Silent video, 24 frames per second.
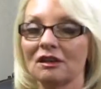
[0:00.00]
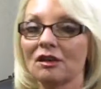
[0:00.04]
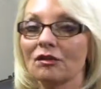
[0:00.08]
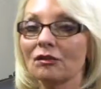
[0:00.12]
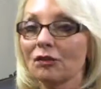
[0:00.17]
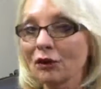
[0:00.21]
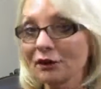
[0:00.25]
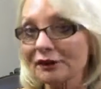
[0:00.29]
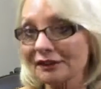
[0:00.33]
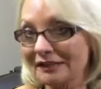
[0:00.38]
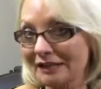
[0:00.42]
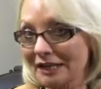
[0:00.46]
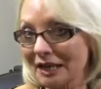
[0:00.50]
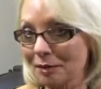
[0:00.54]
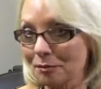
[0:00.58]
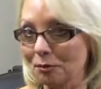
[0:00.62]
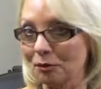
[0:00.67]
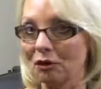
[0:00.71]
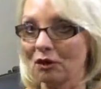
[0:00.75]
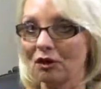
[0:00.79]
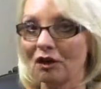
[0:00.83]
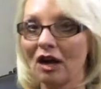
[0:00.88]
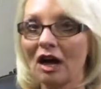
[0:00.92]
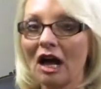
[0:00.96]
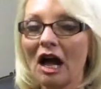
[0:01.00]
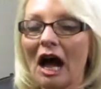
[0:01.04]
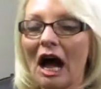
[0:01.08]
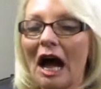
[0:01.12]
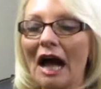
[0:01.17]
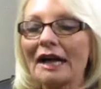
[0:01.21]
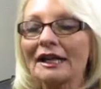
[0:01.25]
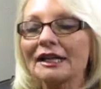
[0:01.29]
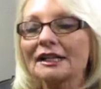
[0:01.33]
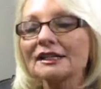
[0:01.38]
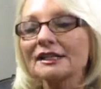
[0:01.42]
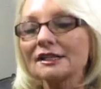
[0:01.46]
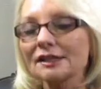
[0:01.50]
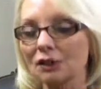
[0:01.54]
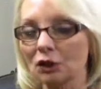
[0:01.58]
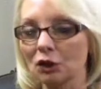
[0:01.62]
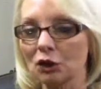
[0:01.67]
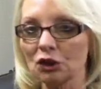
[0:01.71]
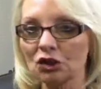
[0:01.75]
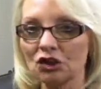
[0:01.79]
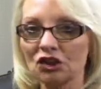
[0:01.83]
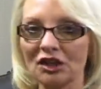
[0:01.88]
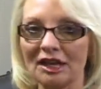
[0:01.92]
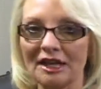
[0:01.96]
For example, I can
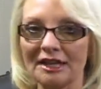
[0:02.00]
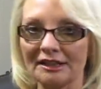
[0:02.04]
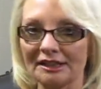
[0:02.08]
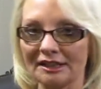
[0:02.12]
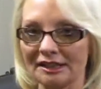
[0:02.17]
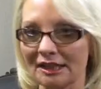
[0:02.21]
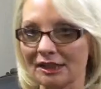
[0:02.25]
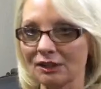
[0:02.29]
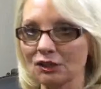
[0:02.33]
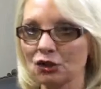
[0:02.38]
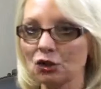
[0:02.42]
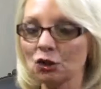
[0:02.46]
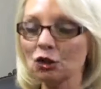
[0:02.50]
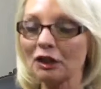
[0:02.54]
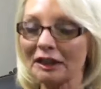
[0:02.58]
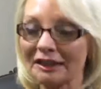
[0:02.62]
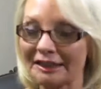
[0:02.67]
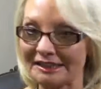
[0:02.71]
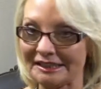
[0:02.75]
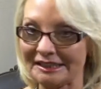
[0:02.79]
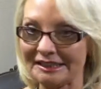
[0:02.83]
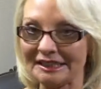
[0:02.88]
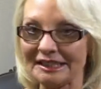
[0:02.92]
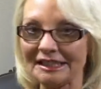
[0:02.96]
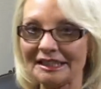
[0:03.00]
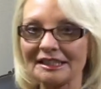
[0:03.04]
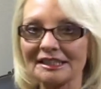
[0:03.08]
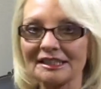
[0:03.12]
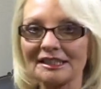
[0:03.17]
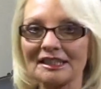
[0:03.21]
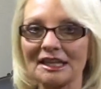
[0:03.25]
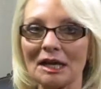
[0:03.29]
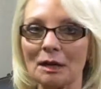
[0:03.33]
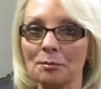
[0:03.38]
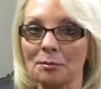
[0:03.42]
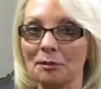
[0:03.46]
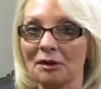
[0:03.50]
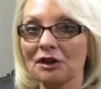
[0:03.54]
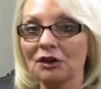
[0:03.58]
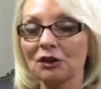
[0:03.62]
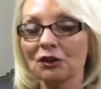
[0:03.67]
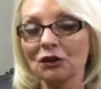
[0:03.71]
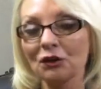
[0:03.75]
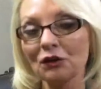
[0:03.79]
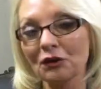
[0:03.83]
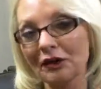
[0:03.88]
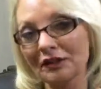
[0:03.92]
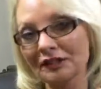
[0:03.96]
search and send you listings that meet
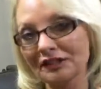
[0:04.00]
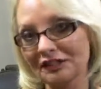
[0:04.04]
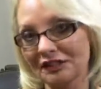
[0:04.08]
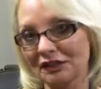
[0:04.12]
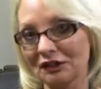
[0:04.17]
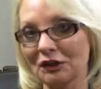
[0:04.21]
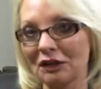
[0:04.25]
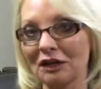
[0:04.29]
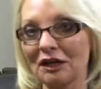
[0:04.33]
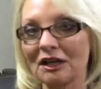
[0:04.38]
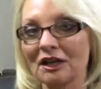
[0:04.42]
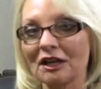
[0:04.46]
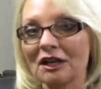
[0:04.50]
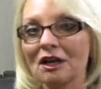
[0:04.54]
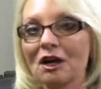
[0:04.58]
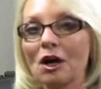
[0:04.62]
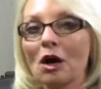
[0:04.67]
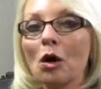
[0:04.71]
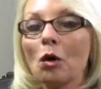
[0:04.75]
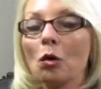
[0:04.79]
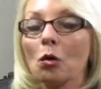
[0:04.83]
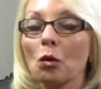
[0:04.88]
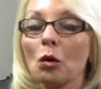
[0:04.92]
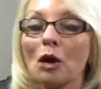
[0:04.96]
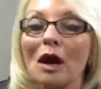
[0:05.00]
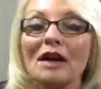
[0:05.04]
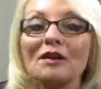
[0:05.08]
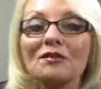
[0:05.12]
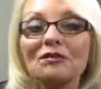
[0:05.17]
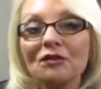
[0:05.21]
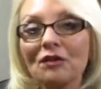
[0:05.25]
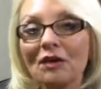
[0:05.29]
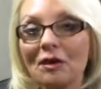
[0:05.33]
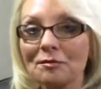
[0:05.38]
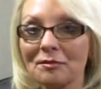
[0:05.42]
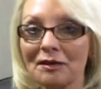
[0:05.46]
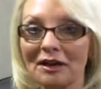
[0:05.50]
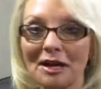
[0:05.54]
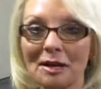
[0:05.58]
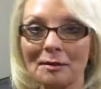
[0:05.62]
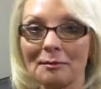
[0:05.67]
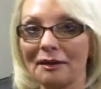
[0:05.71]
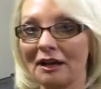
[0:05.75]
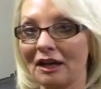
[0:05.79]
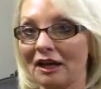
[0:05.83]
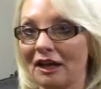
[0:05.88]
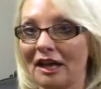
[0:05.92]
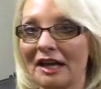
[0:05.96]
your criteria right from the
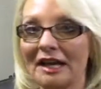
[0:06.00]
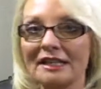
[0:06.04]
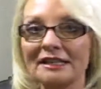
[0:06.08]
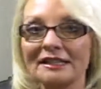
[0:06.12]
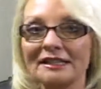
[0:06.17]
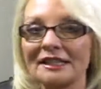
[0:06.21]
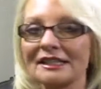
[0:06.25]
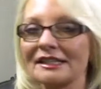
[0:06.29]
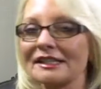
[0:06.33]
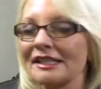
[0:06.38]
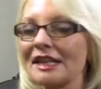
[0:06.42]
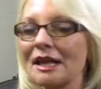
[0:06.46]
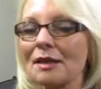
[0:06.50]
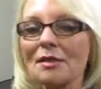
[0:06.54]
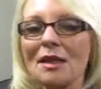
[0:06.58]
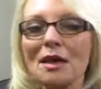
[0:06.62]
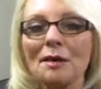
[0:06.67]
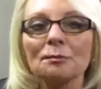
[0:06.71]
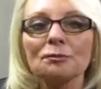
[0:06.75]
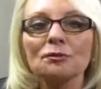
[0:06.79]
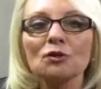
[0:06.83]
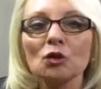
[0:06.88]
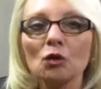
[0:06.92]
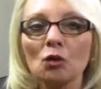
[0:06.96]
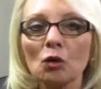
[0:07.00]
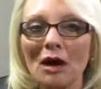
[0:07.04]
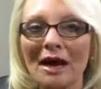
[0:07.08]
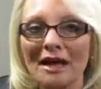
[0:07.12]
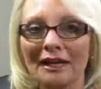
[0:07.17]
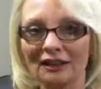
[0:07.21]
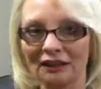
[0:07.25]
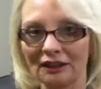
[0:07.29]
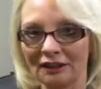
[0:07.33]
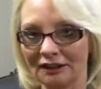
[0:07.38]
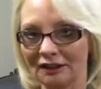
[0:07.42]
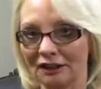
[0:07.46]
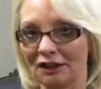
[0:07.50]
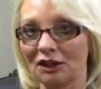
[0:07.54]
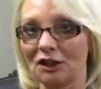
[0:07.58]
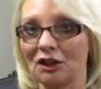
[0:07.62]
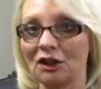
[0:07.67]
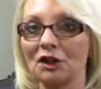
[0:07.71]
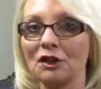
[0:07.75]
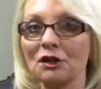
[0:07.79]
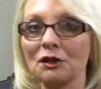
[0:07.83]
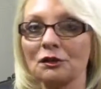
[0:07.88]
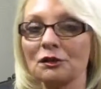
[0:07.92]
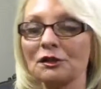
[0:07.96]
MLS and send them directly to
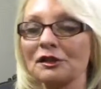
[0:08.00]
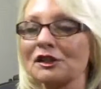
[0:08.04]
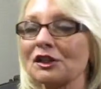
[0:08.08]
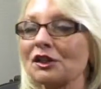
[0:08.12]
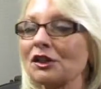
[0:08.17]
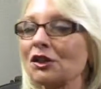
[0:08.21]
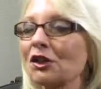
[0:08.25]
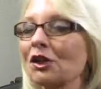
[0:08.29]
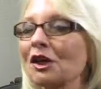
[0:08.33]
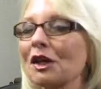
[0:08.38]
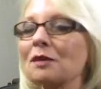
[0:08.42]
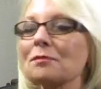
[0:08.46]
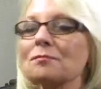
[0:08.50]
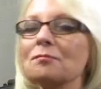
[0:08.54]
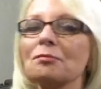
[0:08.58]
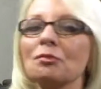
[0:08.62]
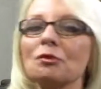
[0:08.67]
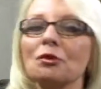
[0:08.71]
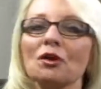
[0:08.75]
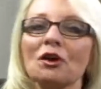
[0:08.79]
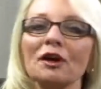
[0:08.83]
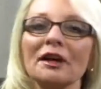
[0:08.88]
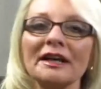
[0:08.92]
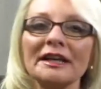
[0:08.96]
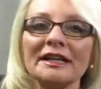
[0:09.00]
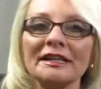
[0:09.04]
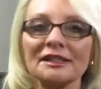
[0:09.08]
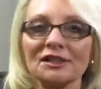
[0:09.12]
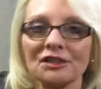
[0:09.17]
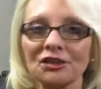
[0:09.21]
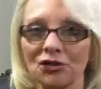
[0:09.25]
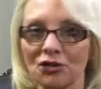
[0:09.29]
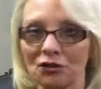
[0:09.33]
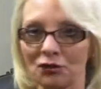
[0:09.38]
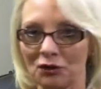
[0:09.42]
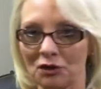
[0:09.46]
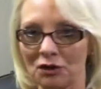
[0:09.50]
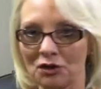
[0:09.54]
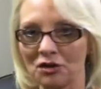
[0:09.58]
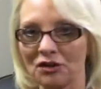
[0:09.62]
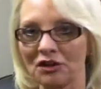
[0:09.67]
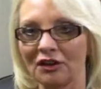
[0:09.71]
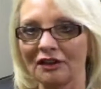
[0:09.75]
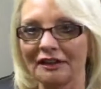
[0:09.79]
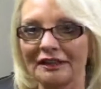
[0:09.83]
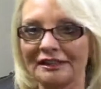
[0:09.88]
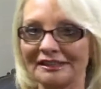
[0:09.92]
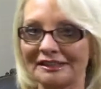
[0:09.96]
you so you can breeze through
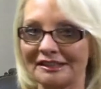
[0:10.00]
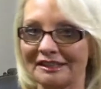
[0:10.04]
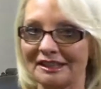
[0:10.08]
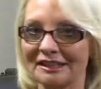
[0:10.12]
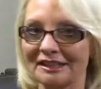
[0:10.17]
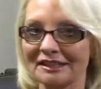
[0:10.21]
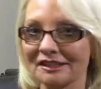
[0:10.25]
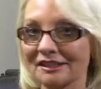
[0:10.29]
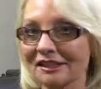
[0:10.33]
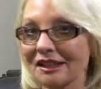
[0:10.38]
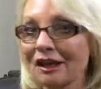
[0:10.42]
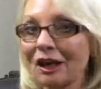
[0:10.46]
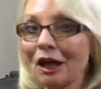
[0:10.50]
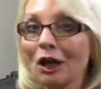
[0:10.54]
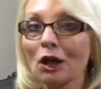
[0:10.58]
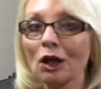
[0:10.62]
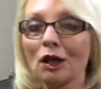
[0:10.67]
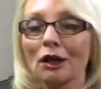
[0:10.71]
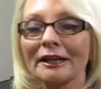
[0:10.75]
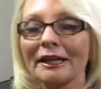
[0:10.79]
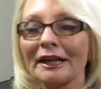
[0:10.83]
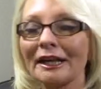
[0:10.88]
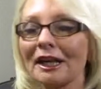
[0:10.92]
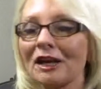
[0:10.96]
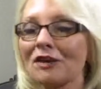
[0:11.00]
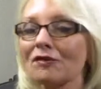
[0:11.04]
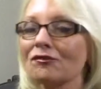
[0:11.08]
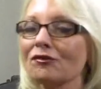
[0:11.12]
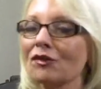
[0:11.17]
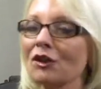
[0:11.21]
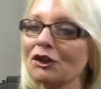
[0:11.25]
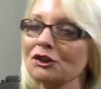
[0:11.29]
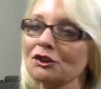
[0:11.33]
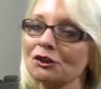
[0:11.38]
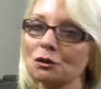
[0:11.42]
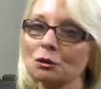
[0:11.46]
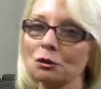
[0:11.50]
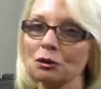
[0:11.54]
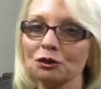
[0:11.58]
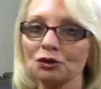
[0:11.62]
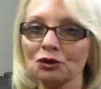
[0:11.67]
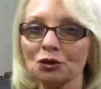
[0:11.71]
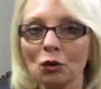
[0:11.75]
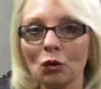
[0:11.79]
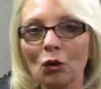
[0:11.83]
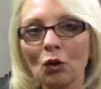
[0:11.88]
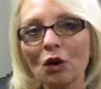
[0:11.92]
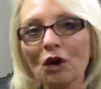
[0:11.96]
the listings, looking at virtual
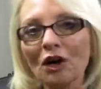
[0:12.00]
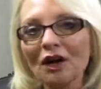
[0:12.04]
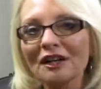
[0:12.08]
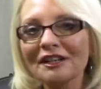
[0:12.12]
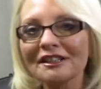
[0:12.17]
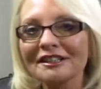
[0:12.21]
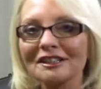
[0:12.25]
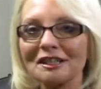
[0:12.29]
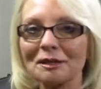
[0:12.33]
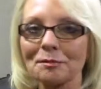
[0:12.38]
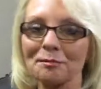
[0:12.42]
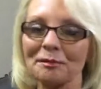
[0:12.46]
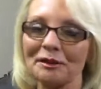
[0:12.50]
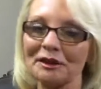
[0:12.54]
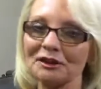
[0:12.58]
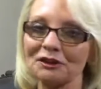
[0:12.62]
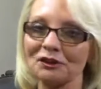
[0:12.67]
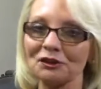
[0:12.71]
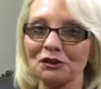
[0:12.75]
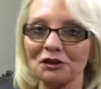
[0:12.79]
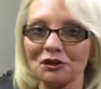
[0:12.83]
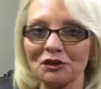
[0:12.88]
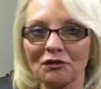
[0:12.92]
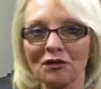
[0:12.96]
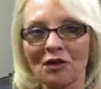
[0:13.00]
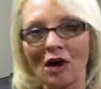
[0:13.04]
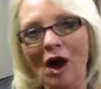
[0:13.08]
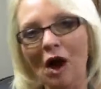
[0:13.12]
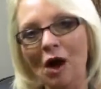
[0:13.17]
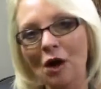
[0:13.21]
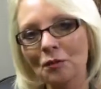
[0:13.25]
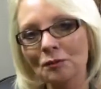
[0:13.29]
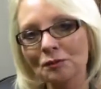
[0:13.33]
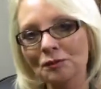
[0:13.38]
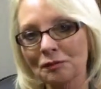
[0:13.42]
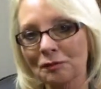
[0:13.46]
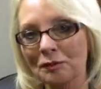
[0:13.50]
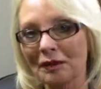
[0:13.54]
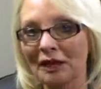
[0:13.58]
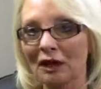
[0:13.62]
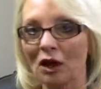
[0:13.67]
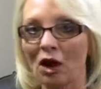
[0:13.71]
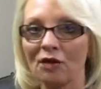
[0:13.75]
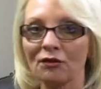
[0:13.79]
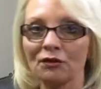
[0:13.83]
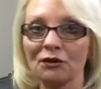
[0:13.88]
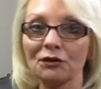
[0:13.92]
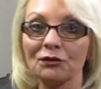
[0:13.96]
tours and pictures of homes being
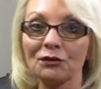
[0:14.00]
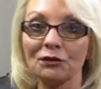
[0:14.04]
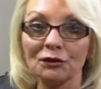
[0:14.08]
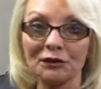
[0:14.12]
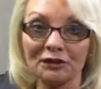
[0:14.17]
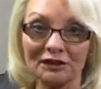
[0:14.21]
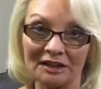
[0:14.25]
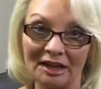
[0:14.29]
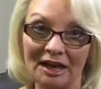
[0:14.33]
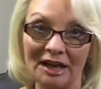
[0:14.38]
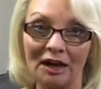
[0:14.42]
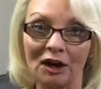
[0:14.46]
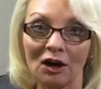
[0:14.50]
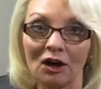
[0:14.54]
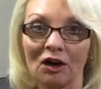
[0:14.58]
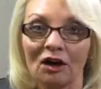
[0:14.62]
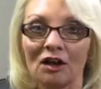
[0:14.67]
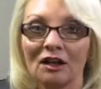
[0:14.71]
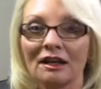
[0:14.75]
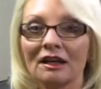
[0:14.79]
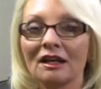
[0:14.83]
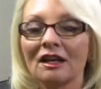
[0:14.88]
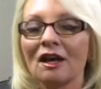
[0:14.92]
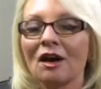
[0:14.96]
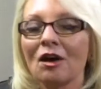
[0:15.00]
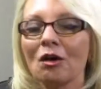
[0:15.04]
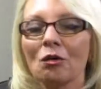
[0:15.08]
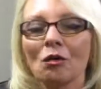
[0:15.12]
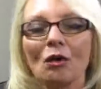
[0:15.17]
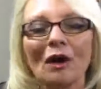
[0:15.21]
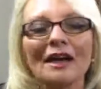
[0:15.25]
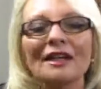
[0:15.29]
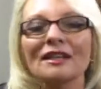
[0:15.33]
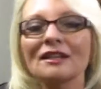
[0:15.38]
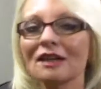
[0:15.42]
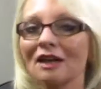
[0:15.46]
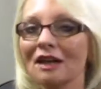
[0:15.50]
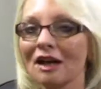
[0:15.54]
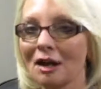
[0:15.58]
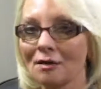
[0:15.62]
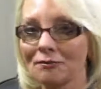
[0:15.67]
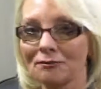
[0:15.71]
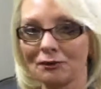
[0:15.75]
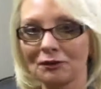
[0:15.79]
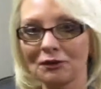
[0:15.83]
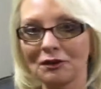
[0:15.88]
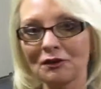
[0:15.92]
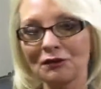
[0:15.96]
offered for sale right in the
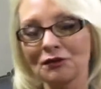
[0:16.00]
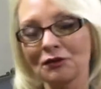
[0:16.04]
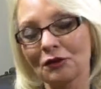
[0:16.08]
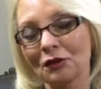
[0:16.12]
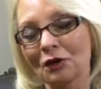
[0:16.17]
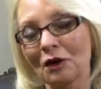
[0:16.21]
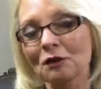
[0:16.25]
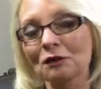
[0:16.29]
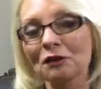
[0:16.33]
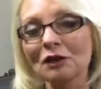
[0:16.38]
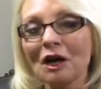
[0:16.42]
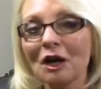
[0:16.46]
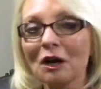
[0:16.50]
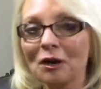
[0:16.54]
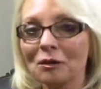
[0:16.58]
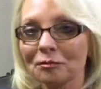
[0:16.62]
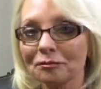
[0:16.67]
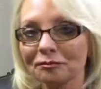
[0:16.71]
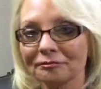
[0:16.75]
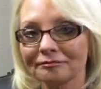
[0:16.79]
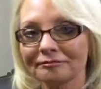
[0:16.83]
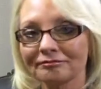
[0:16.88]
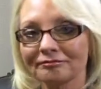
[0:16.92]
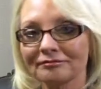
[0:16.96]
comfort of your own home.